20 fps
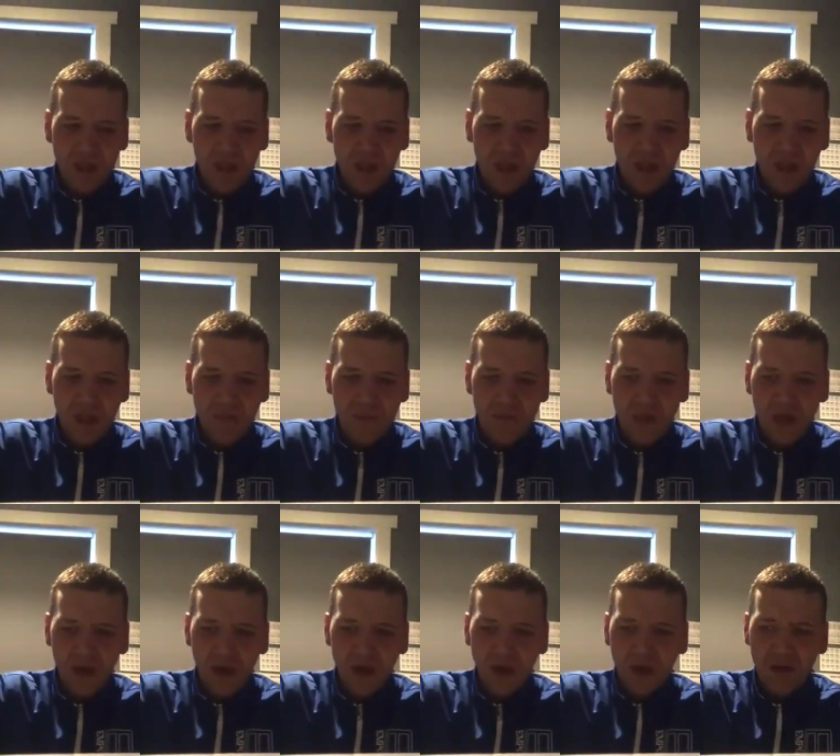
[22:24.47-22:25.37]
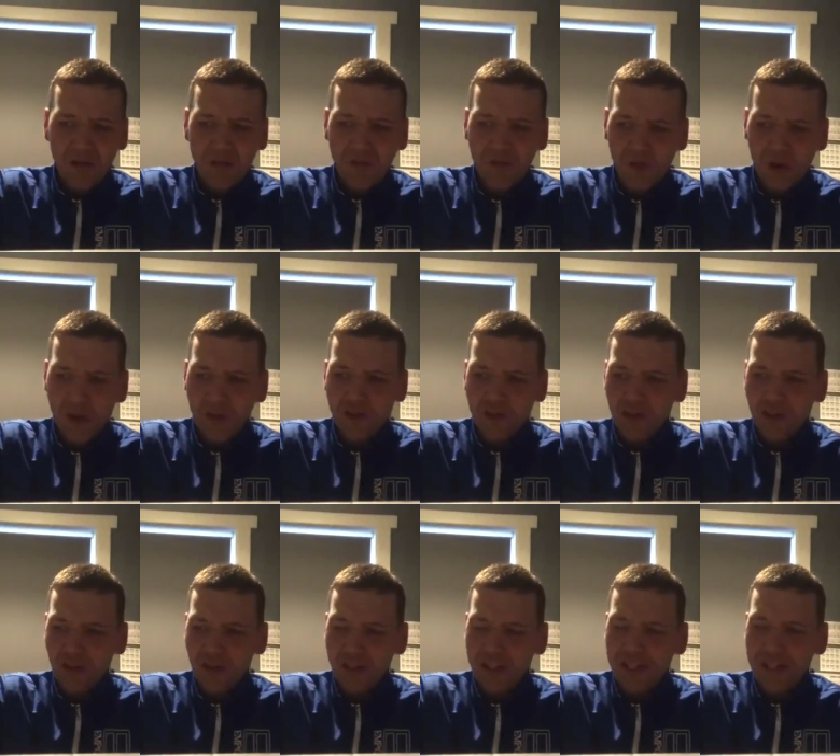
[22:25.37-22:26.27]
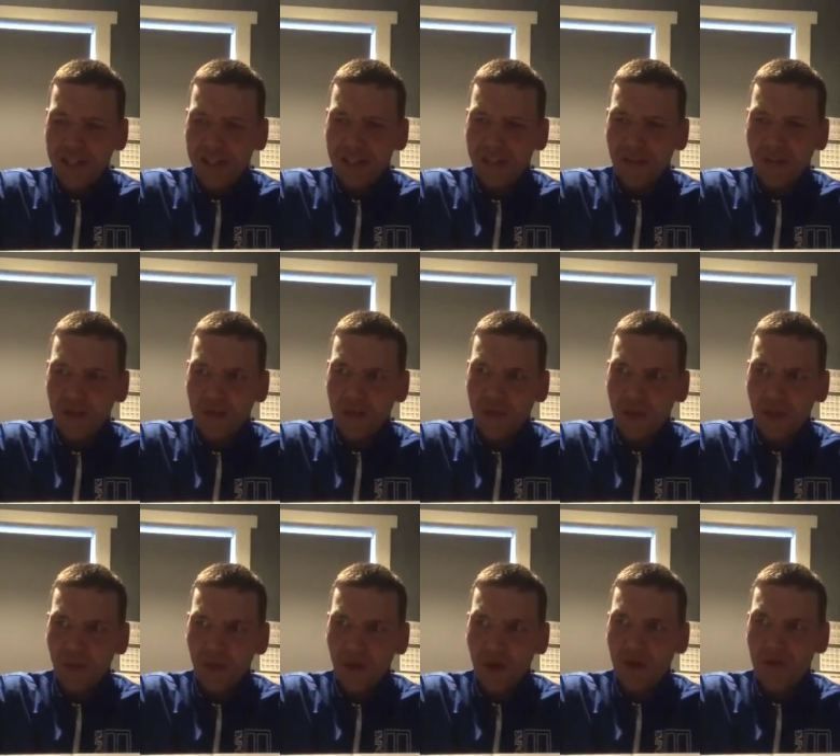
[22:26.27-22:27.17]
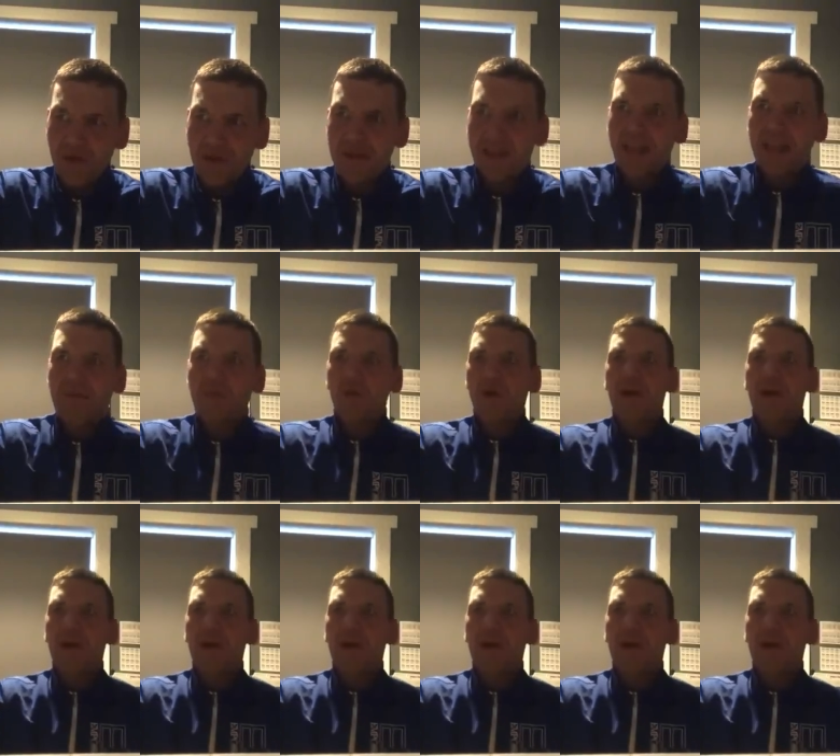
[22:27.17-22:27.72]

Um, unfortunately, there's been a lot of the time